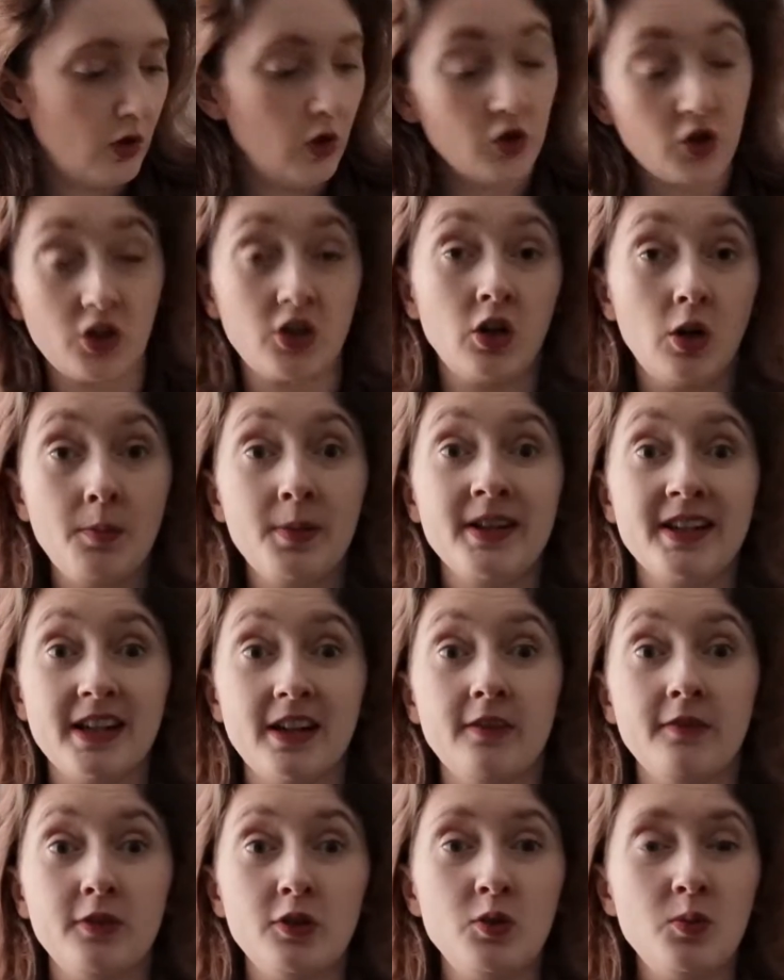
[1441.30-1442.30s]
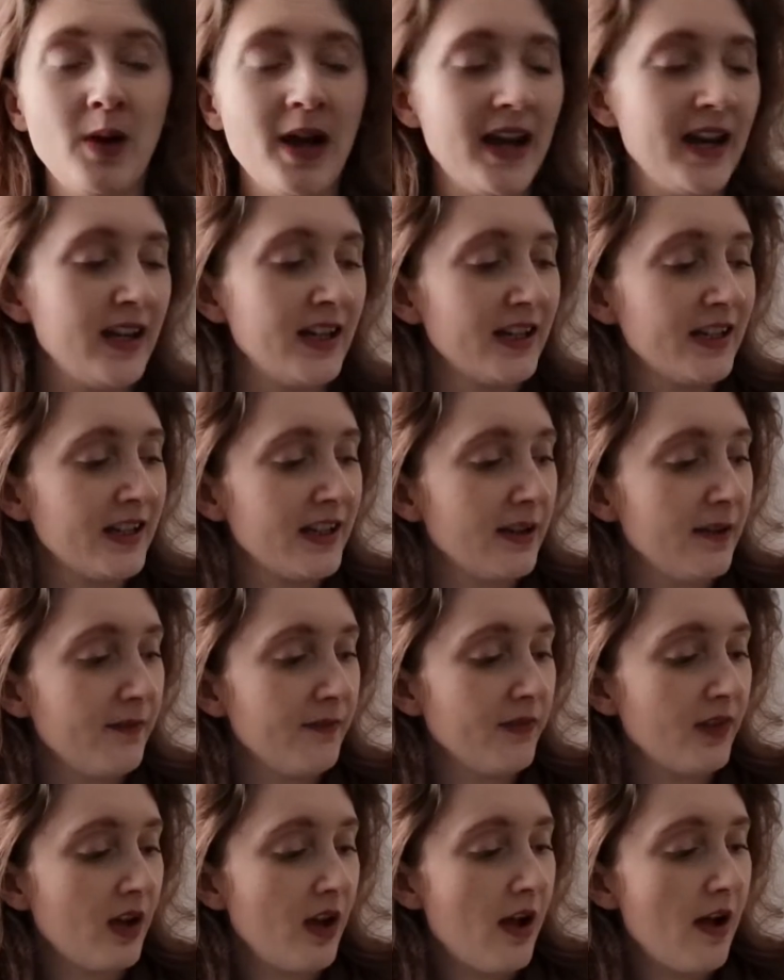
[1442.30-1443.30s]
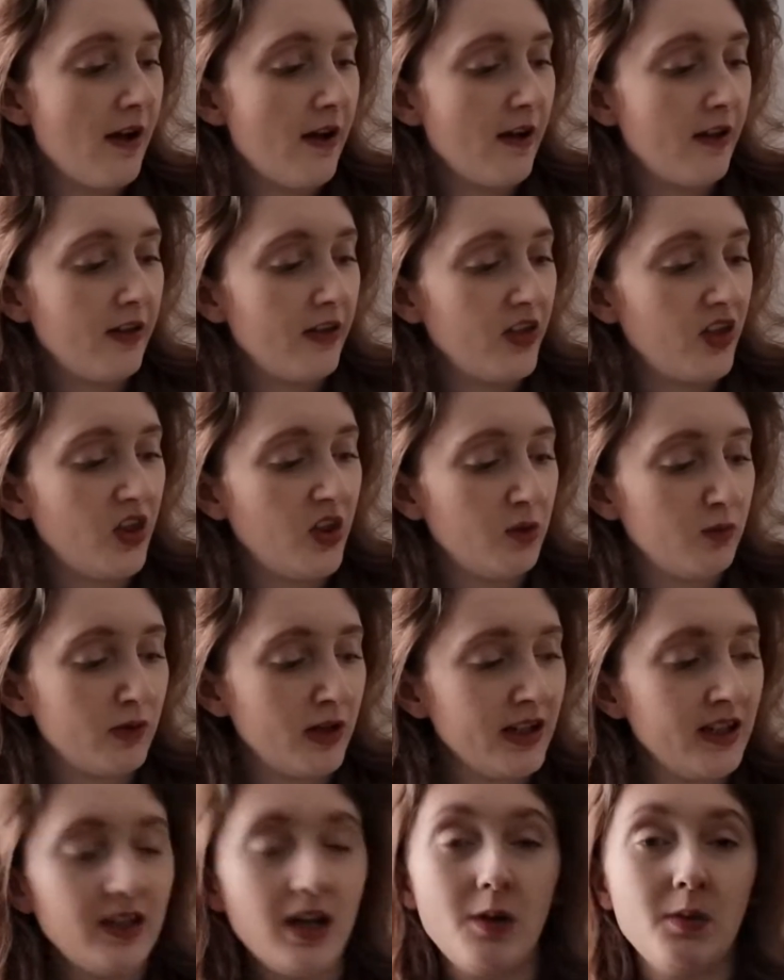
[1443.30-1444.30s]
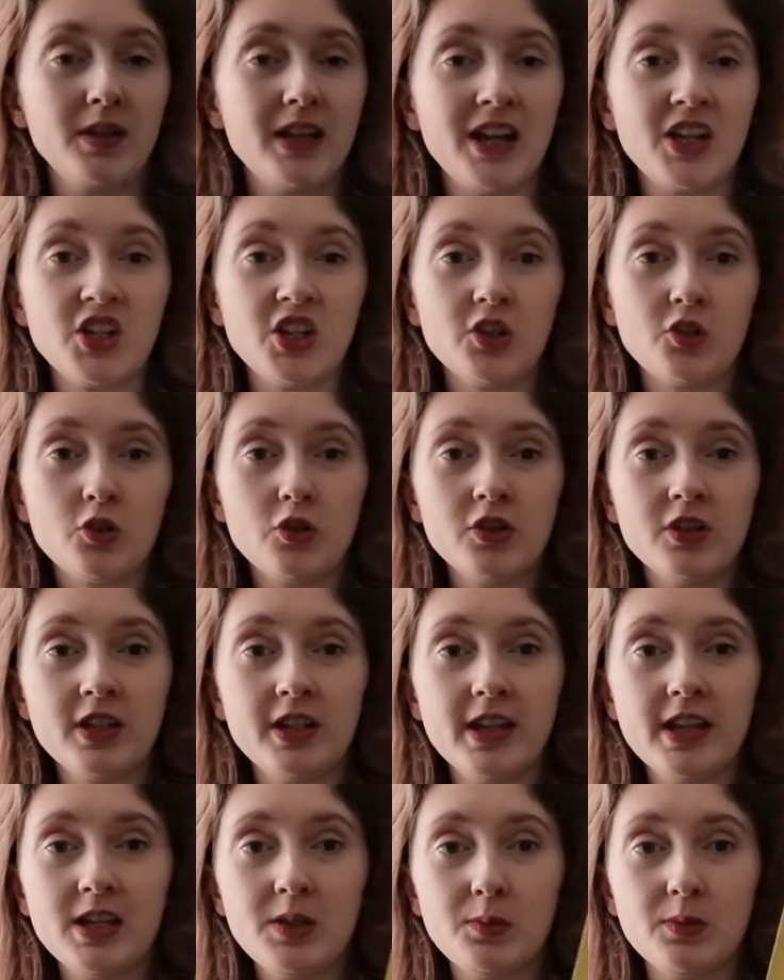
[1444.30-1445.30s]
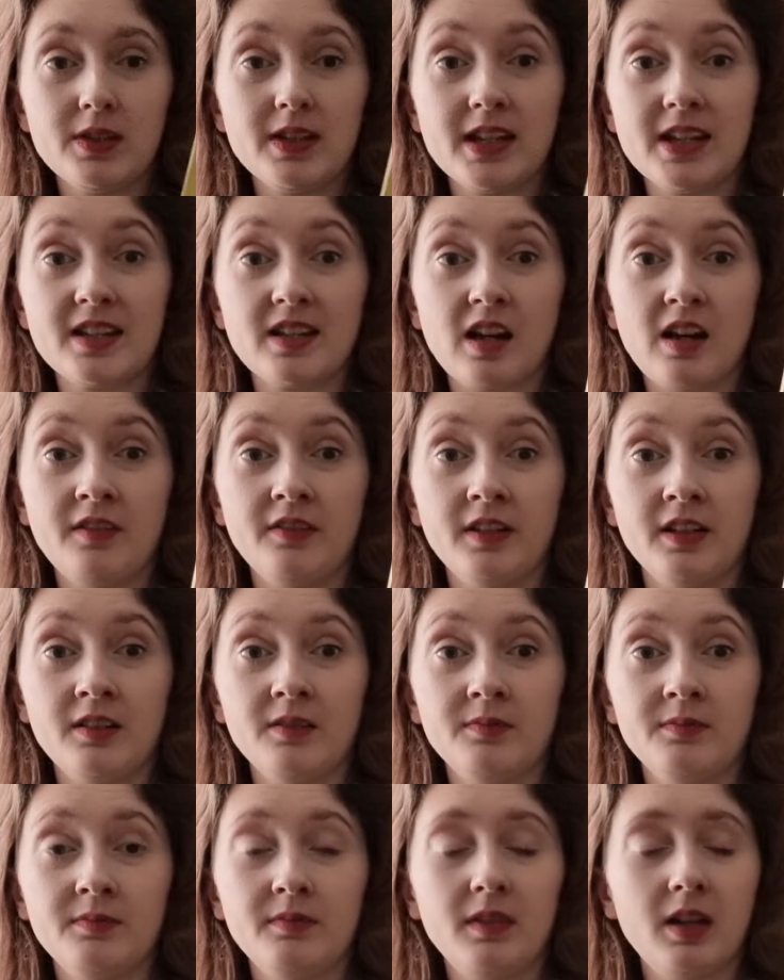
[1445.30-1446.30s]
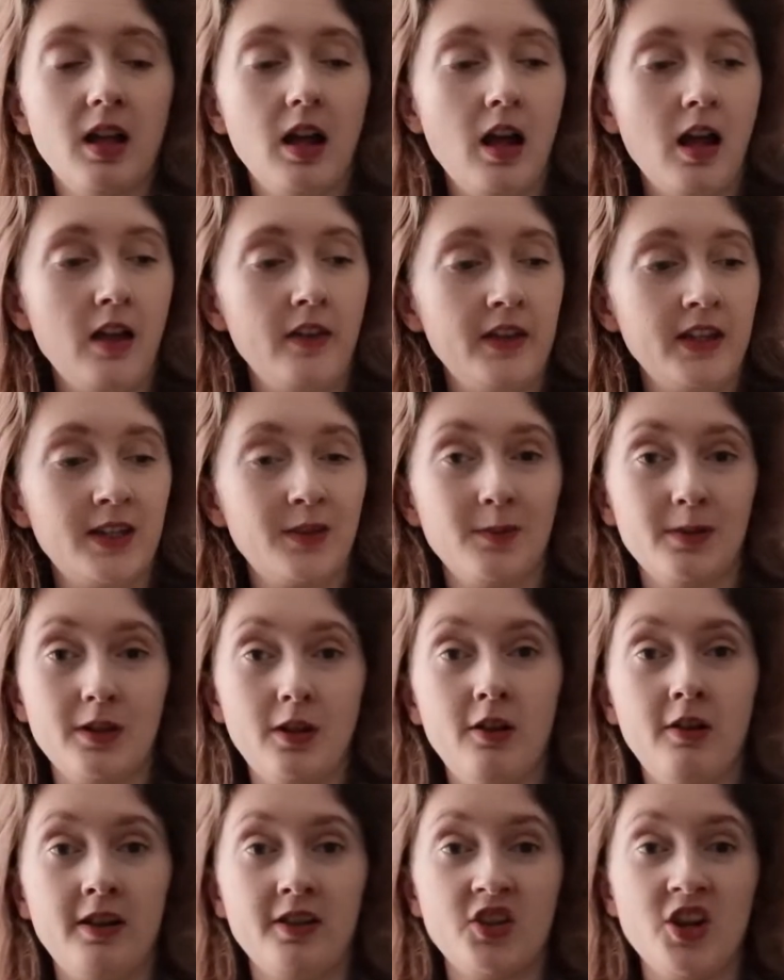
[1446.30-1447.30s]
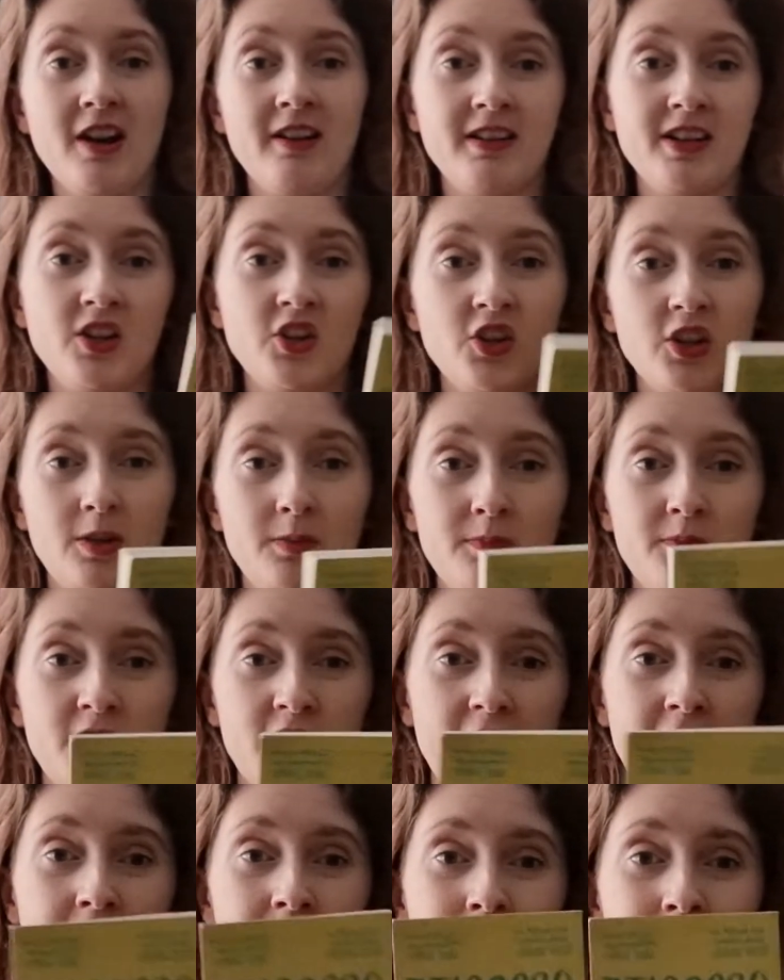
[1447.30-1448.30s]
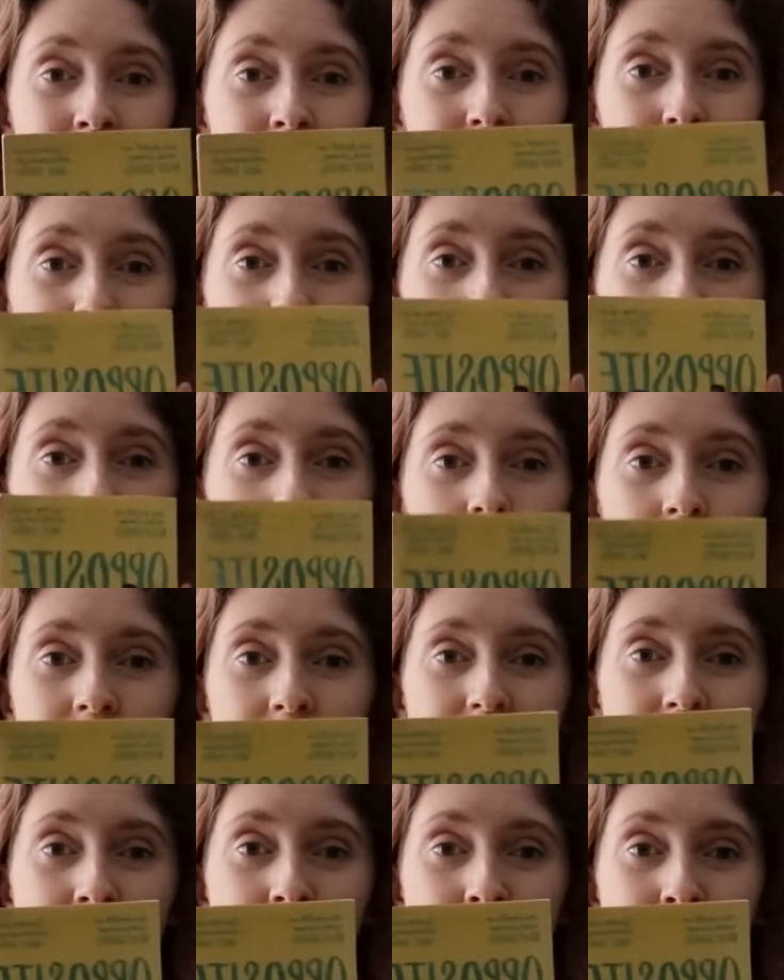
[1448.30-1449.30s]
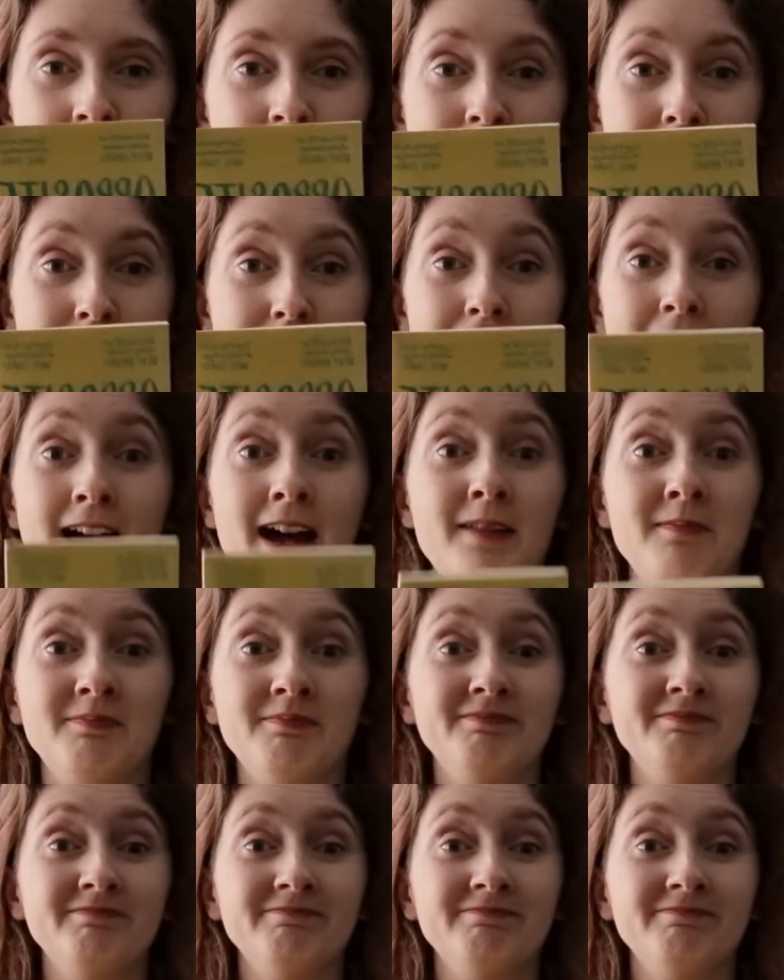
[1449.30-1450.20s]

or just opposite of always. The reason I was actually drawn to this was this cover. This was on a charity shop shelf, looking out at me like that.